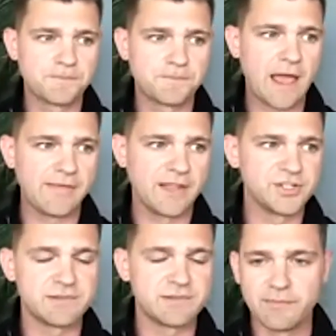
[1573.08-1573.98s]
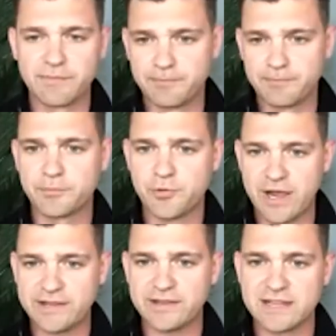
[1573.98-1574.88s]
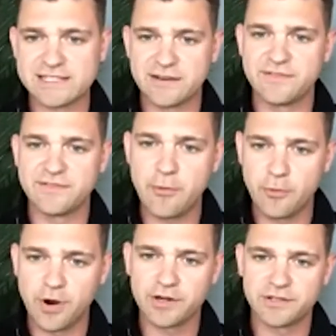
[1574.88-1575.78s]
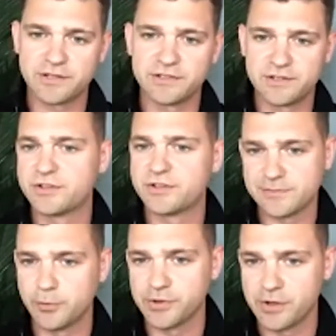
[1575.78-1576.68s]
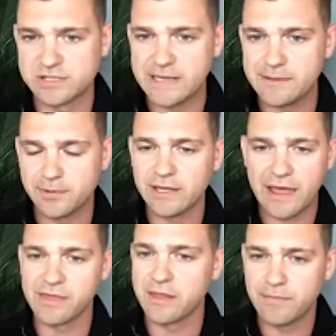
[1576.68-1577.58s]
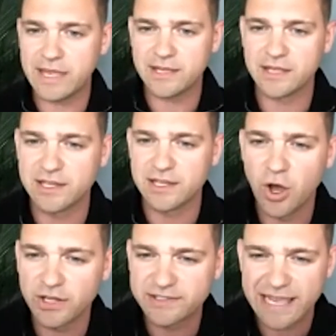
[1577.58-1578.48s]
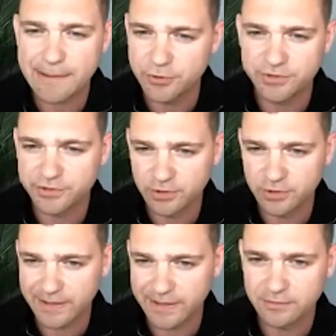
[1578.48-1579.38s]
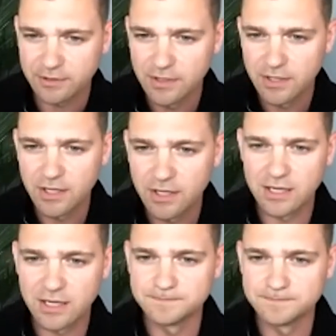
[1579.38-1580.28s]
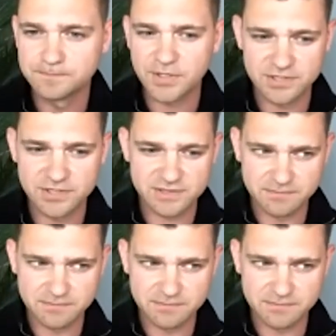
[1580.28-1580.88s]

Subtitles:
and then just creating this kind of network to support those people, and then making it not a taboo to talk about, because